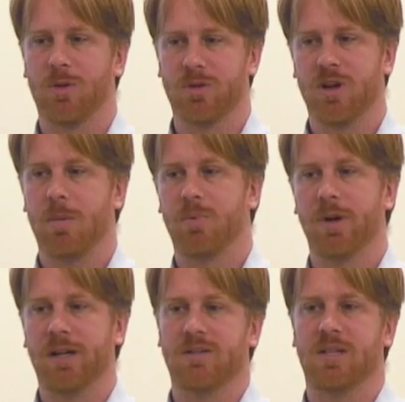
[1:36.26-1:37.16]
where there's not
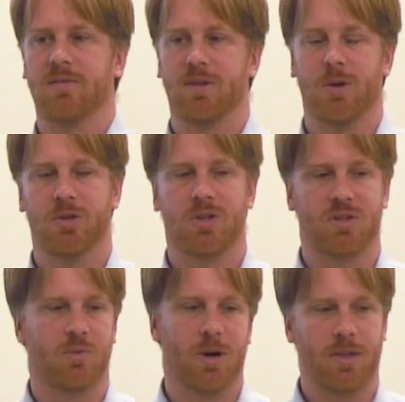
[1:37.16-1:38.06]
preconceived
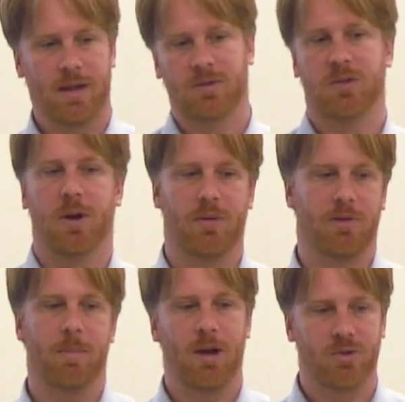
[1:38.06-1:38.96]
notions of where the L2,
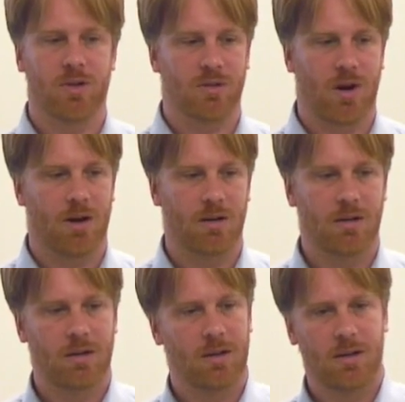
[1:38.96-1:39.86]
L3 boundaries are.
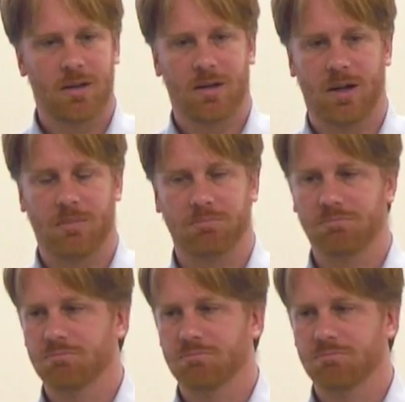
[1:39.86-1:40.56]
Um,